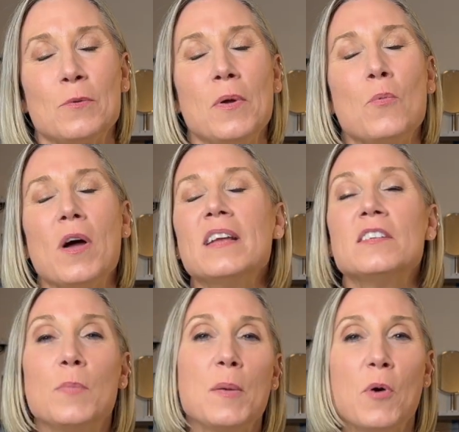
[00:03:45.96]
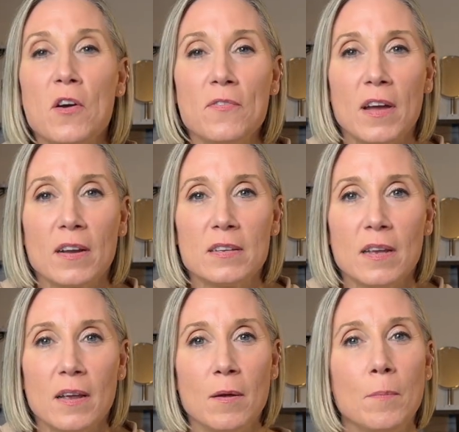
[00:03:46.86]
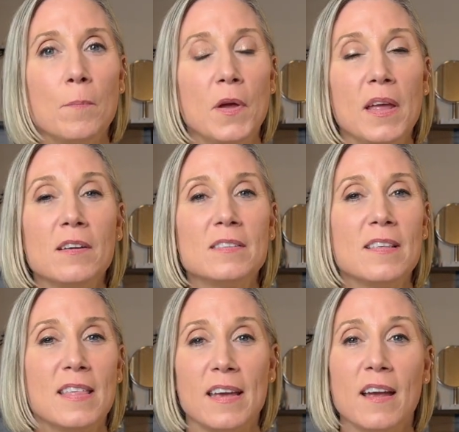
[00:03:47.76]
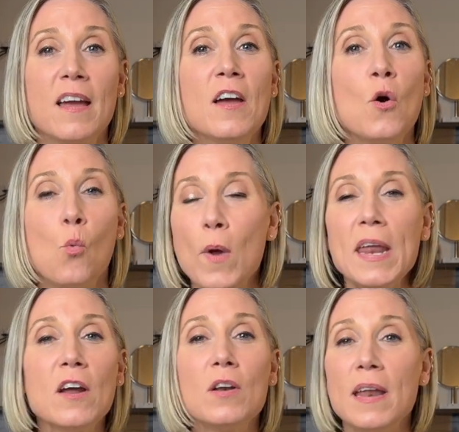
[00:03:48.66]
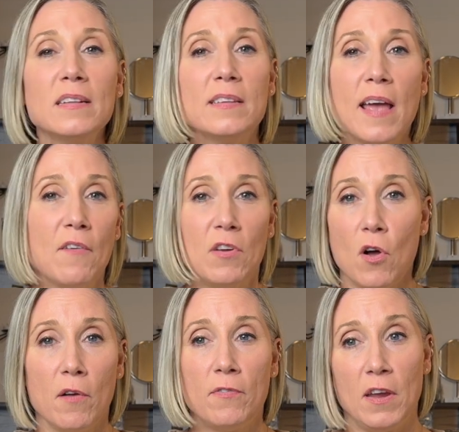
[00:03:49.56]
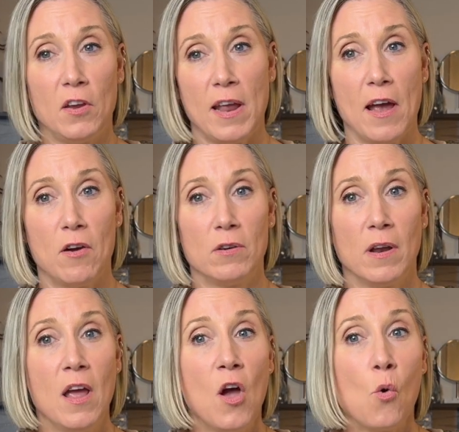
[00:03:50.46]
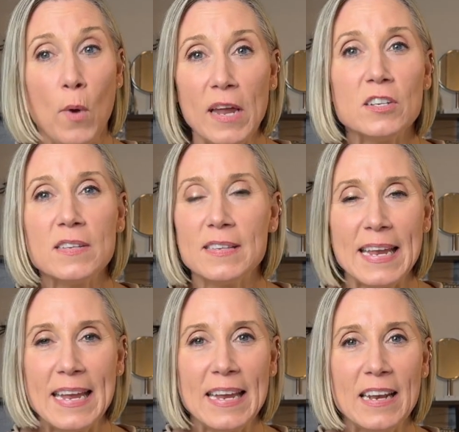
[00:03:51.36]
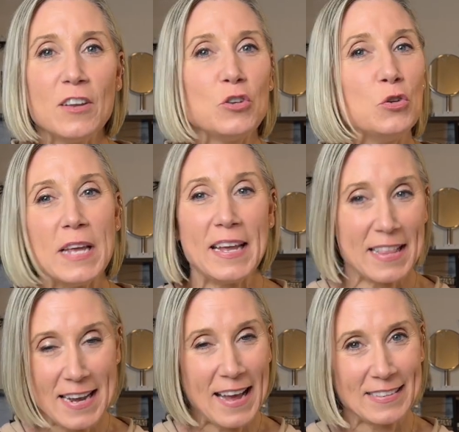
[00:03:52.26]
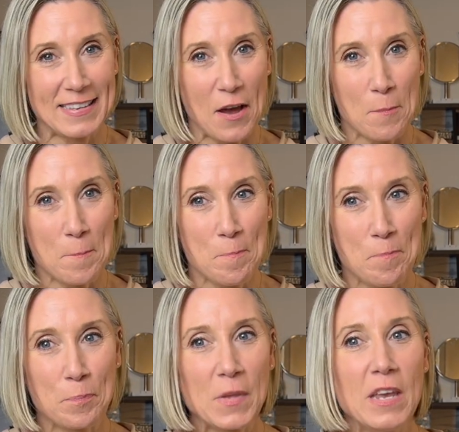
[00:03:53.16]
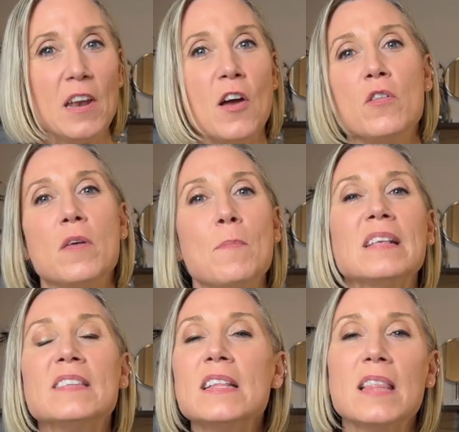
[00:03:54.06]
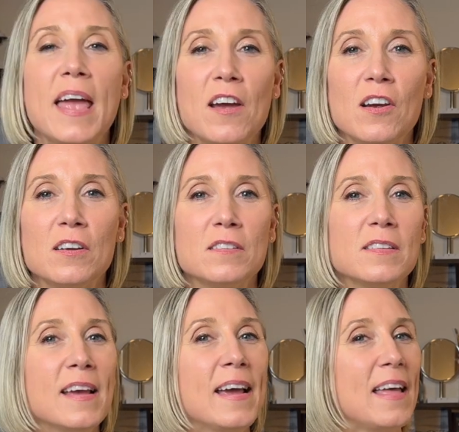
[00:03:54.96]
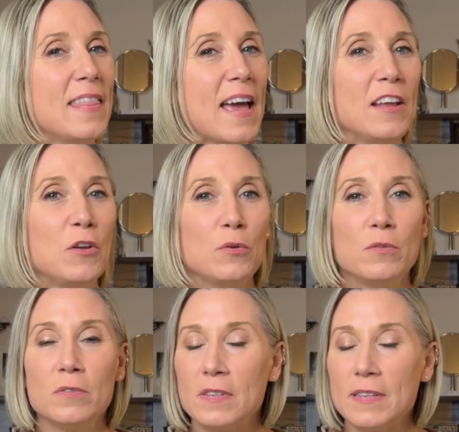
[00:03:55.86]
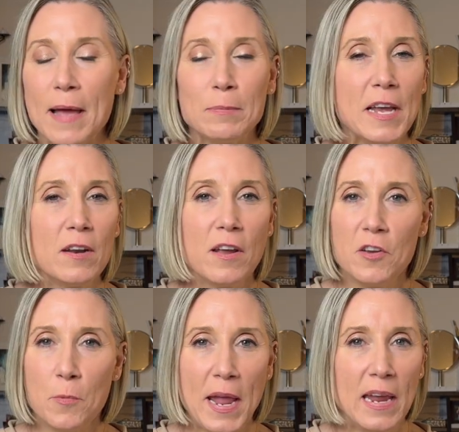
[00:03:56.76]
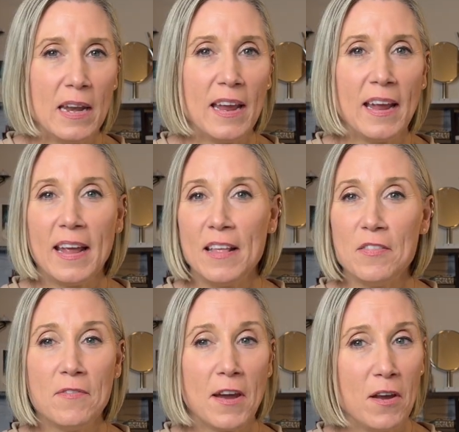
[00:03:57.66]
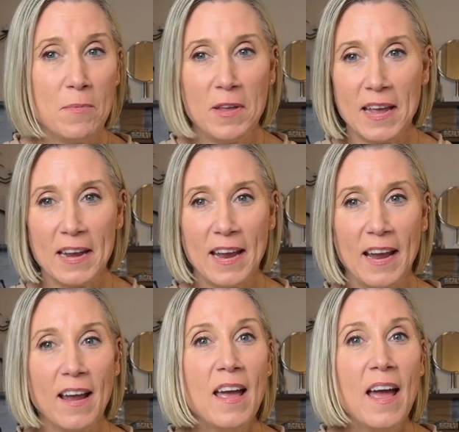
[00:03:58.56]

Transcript: want it to be perfect. But here's the thing. We don't need to have it all figured out. We just need to take the next step. The messy layers that you slap down on your painting in the very beginning,